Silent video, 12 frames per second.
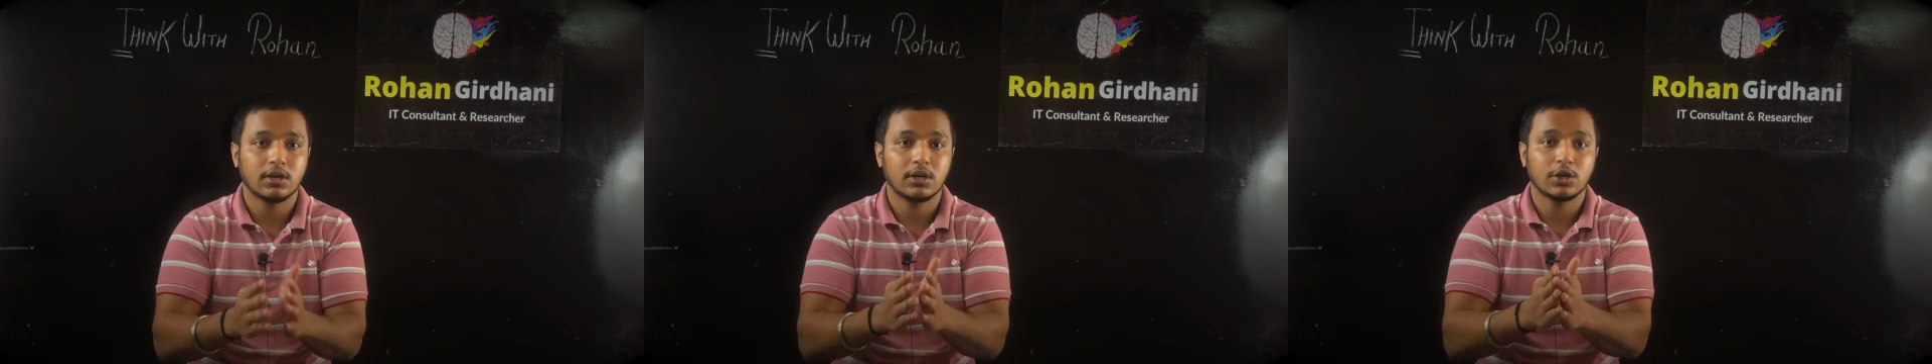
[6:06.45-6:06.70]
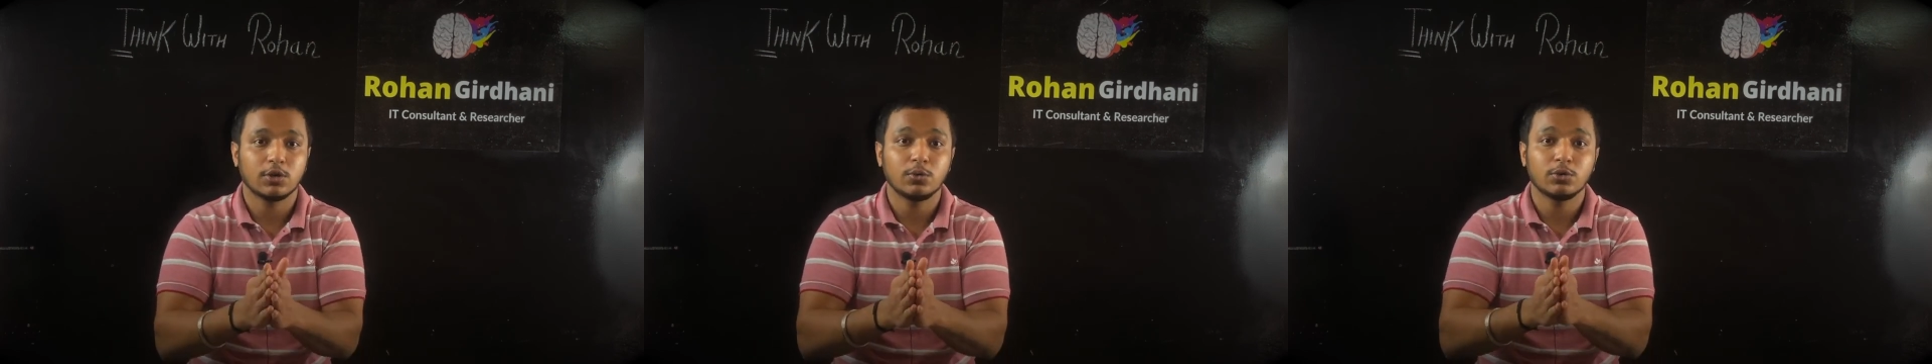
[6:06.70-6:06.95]

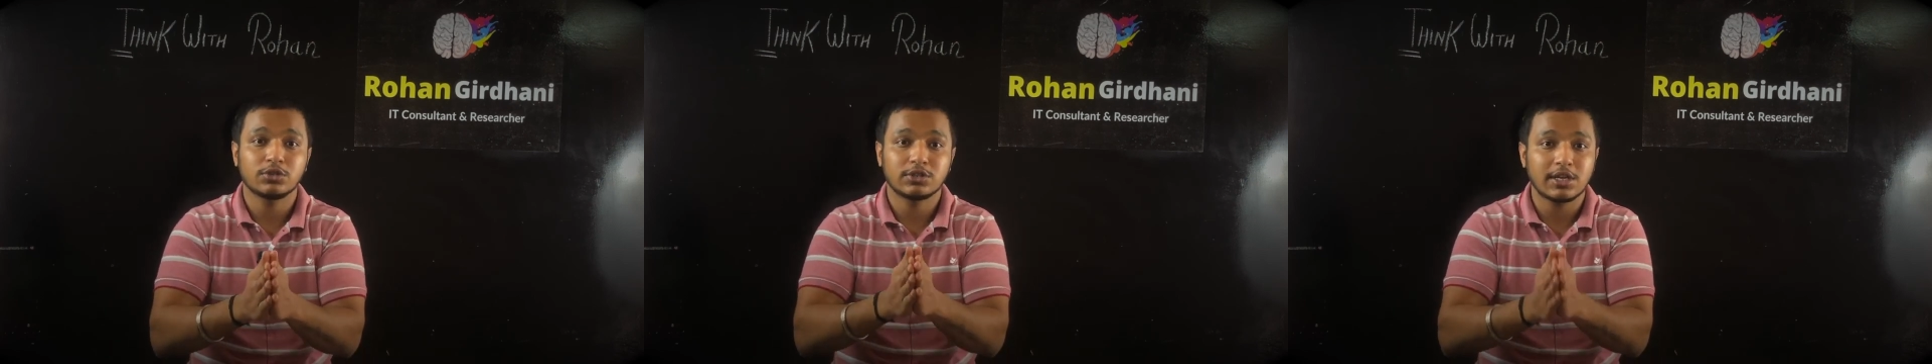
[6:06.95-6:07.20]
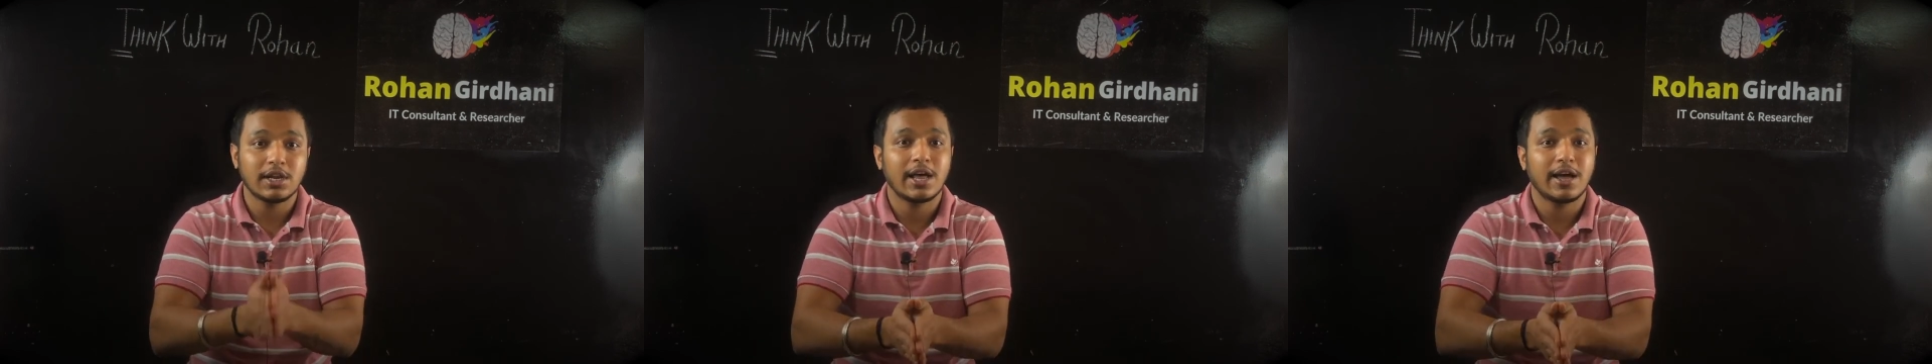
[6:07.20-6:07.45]
you
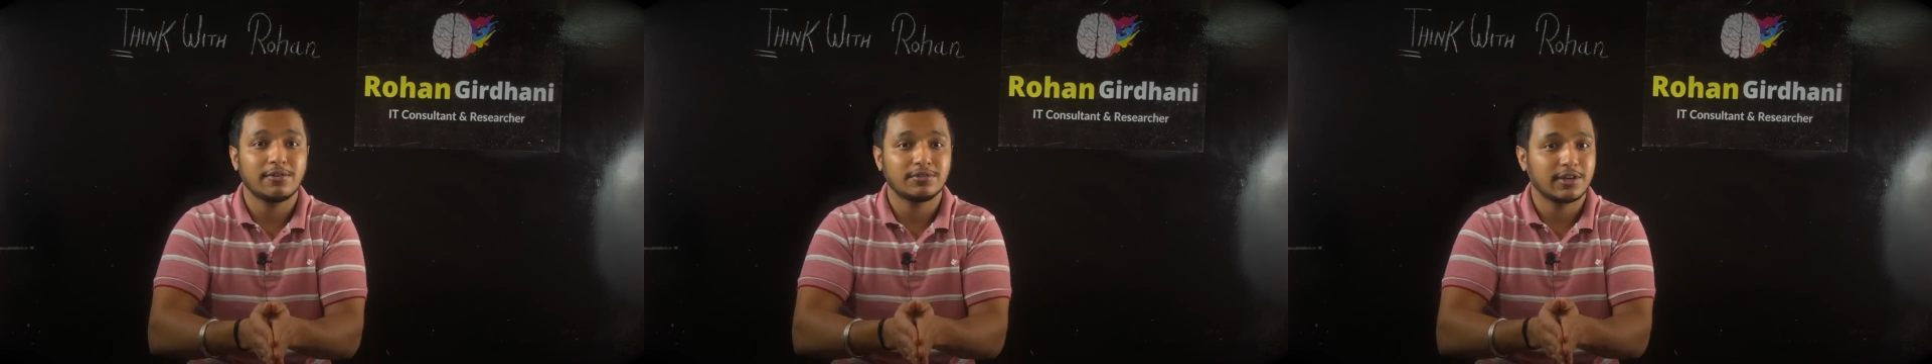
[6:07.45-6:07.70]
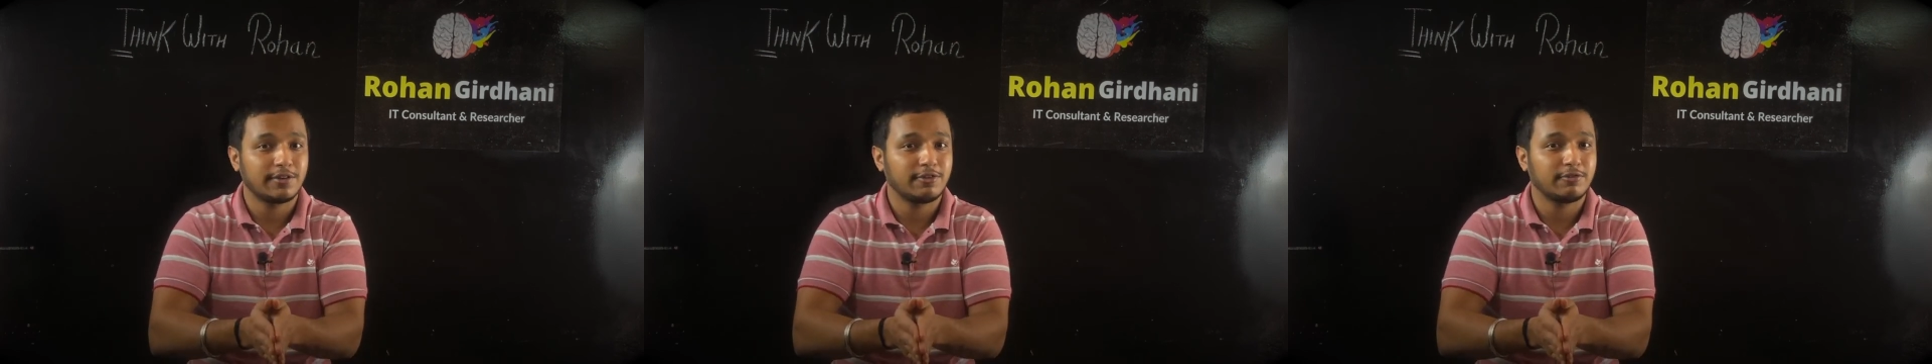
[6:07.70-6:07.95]
still have
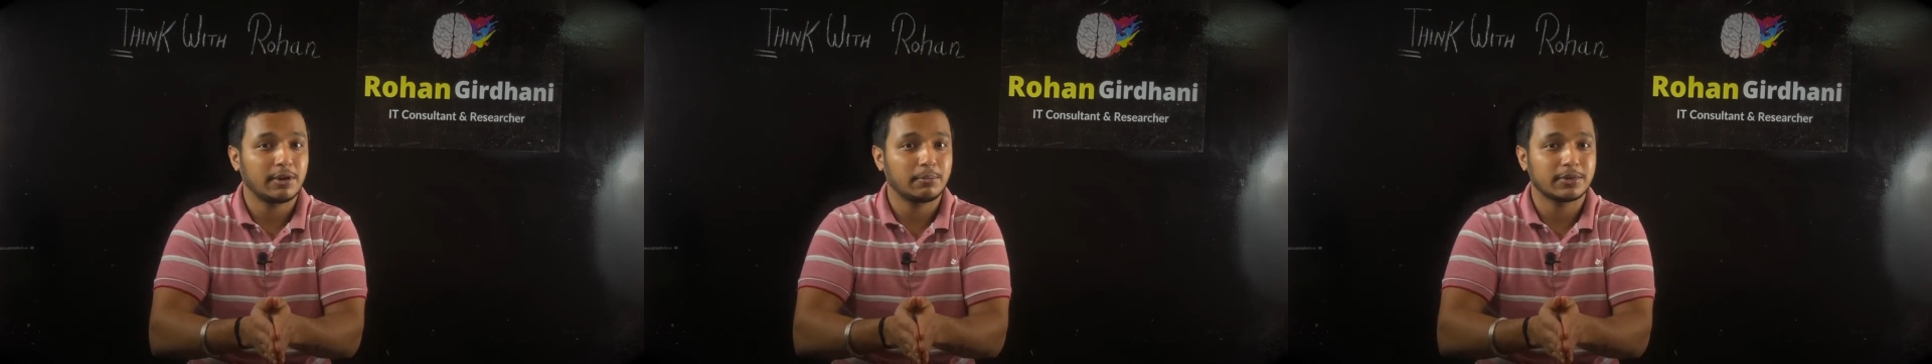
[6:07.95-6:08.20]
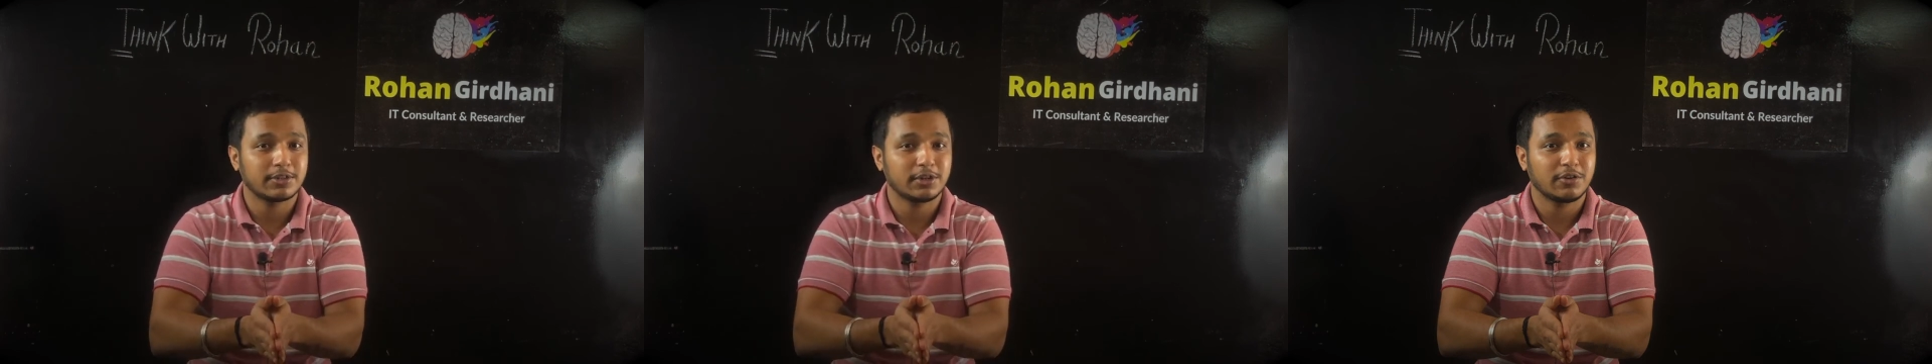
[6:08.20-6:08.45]
say
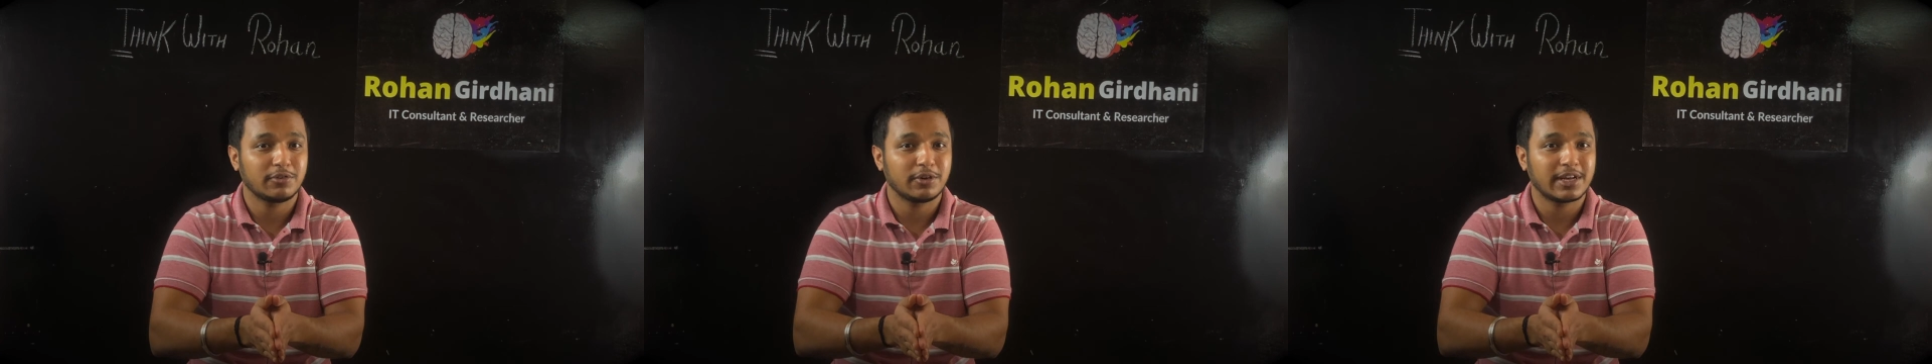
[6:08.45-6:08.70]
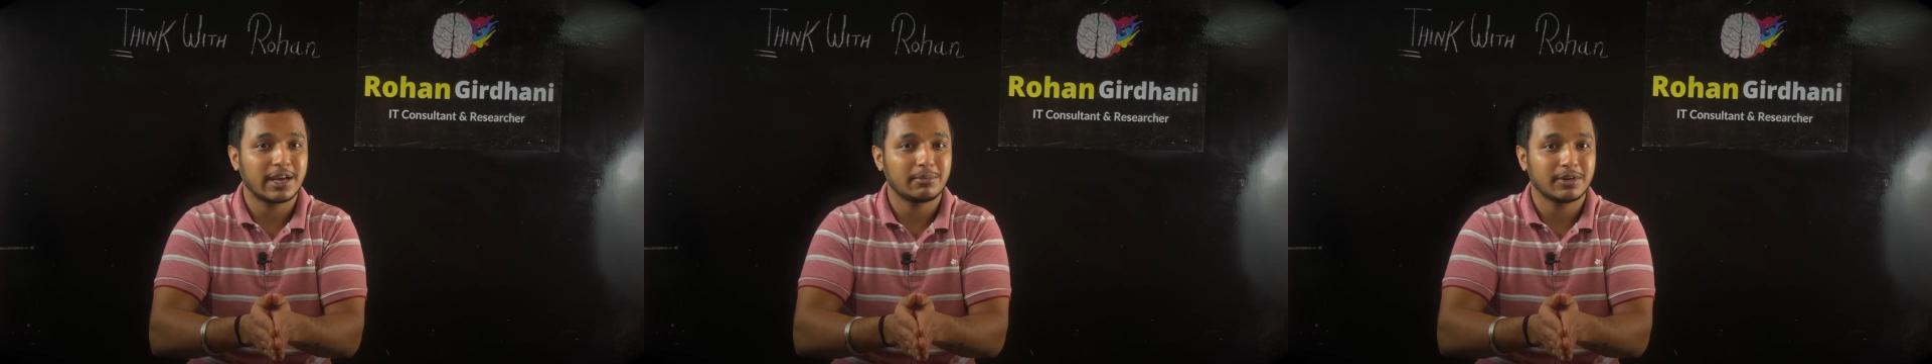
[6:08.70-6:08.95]
50% of your
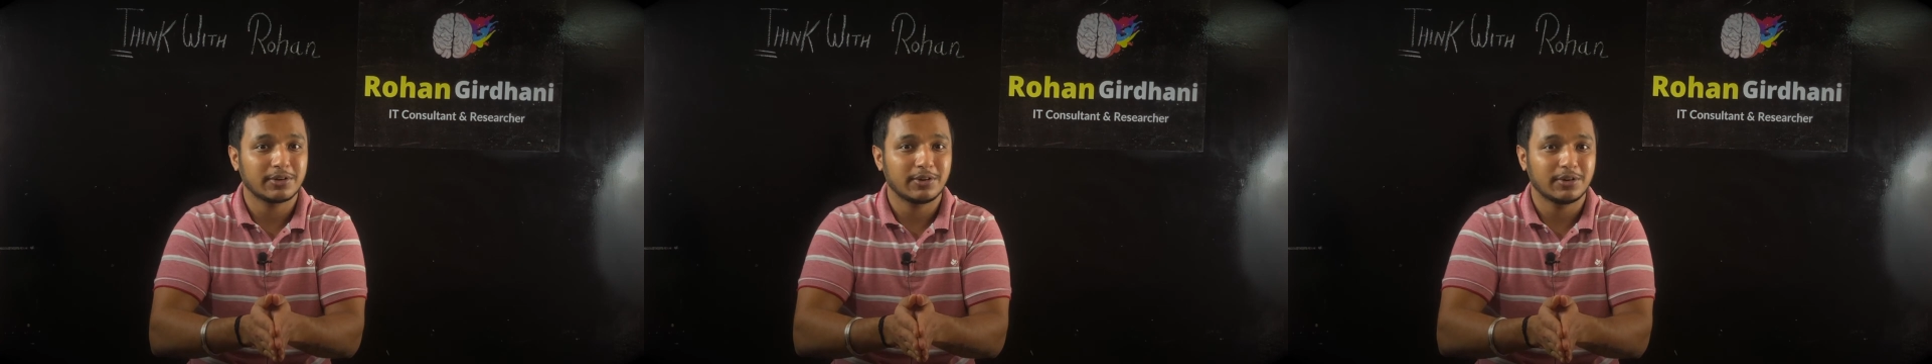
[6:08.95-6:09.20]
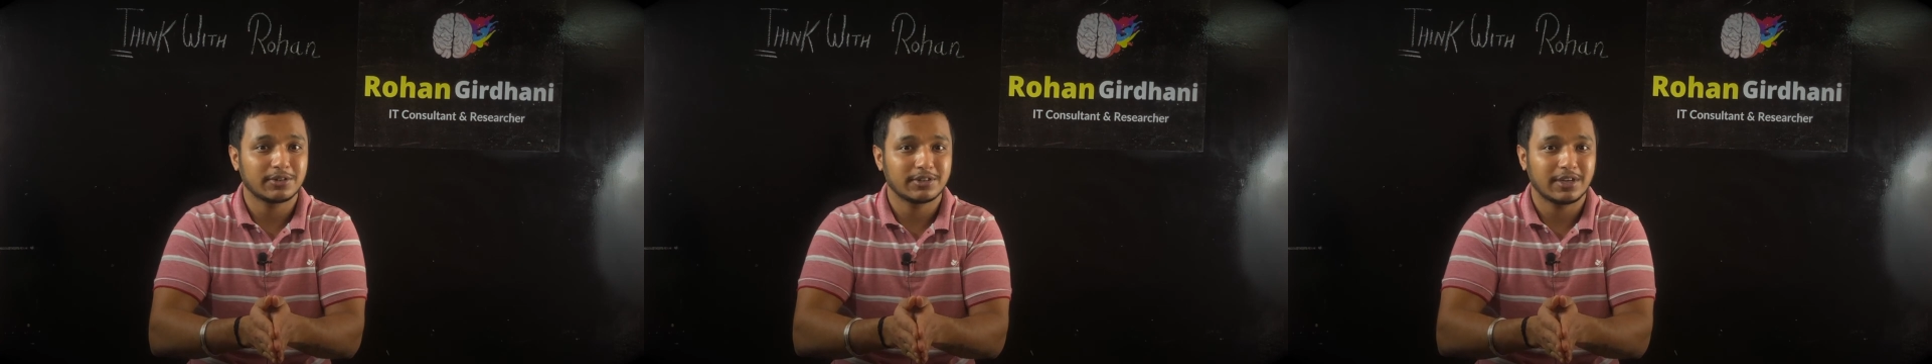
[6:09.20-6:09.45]
time and
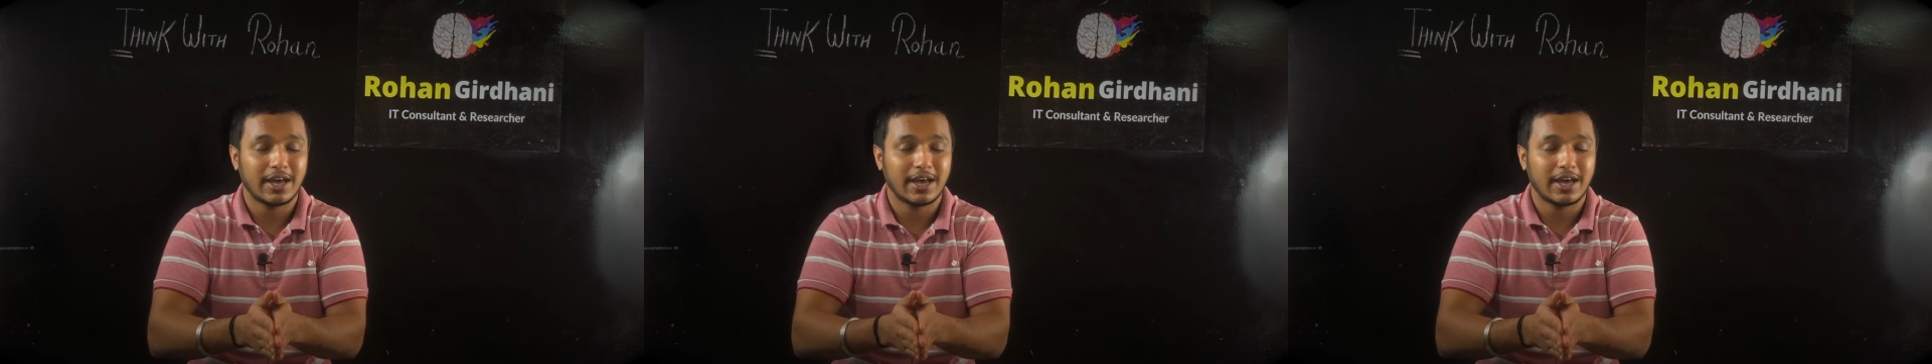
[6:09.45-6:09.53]
cost,